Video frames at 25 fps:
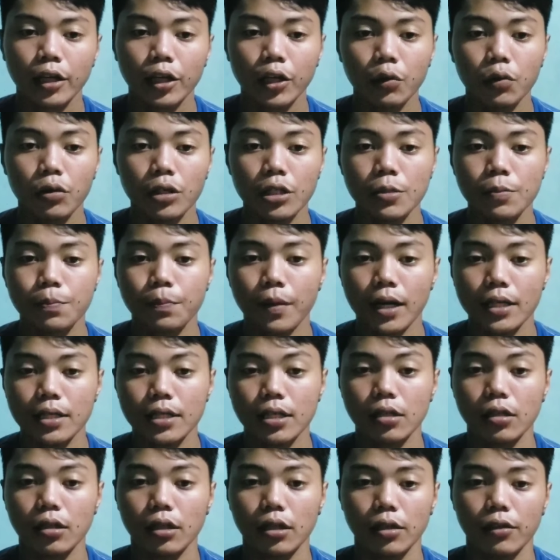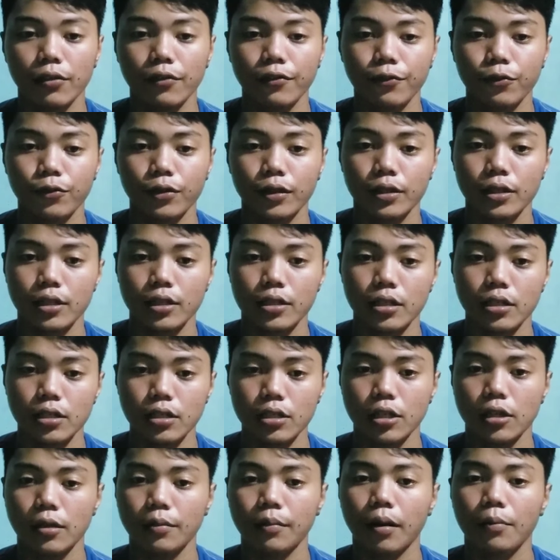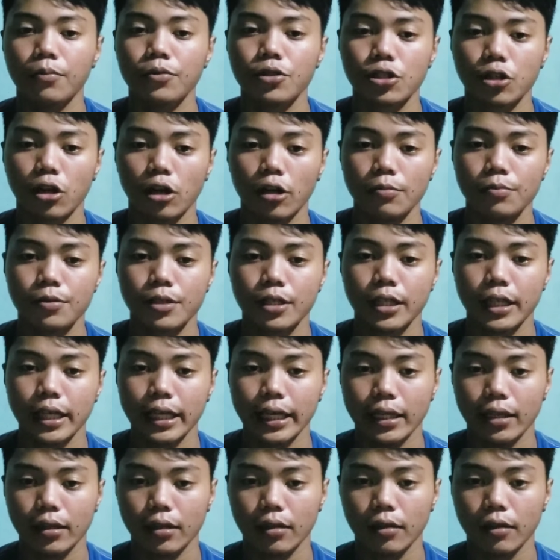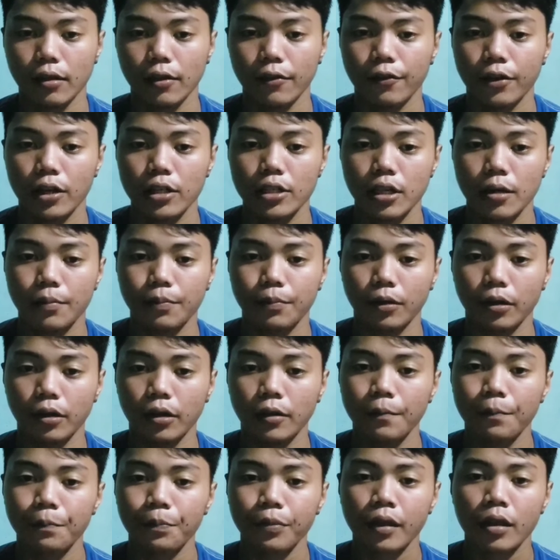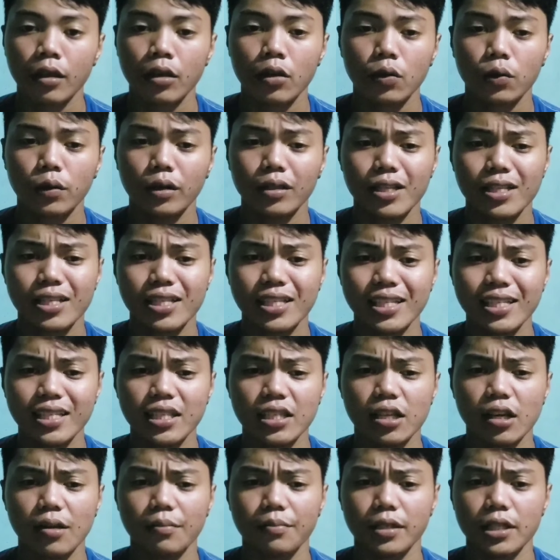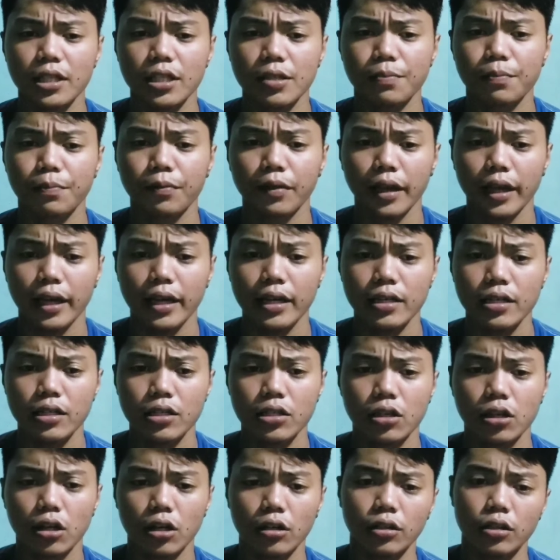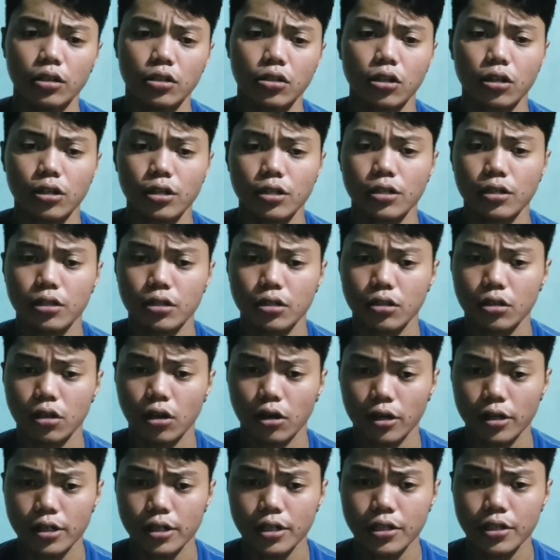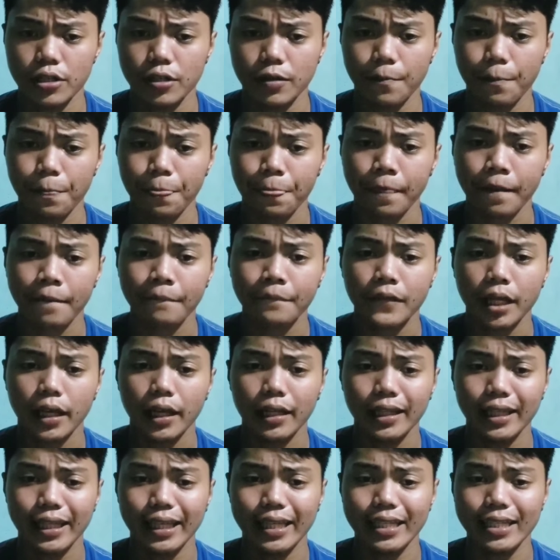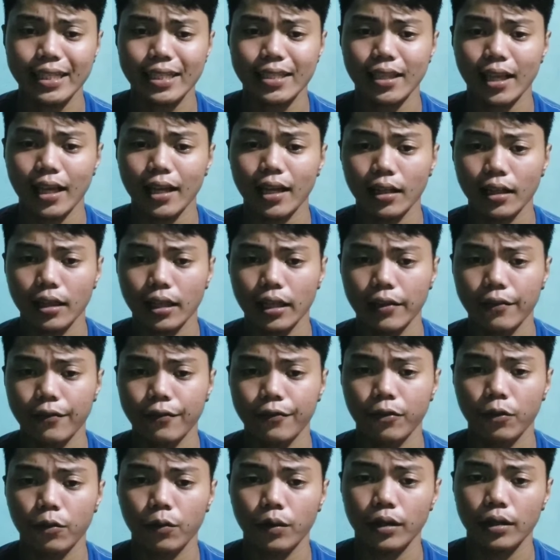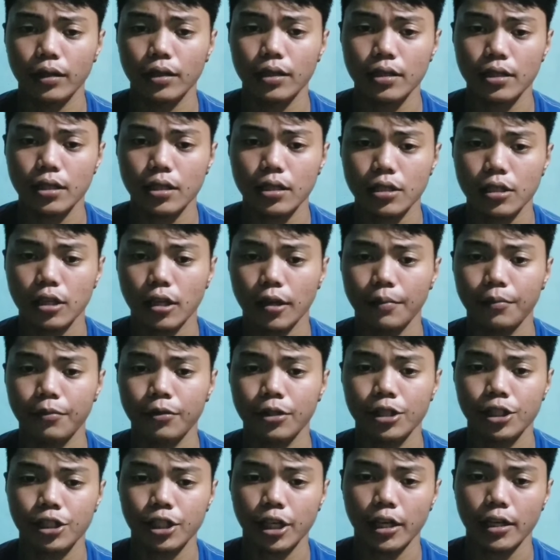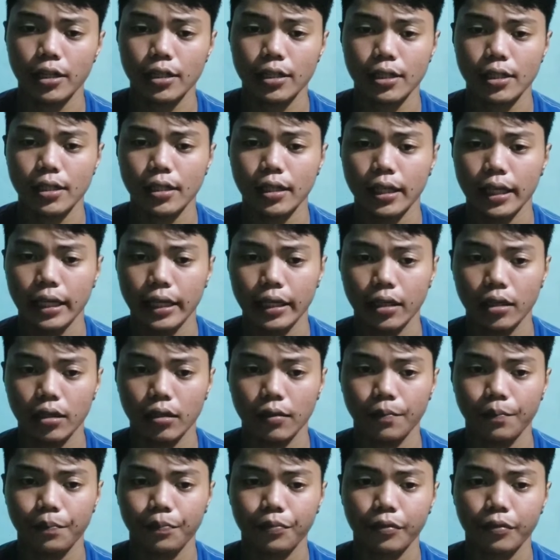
Q is positive when the system absorbs heat. For example, when the system is placed on the source, and it's negative when the system rejects heat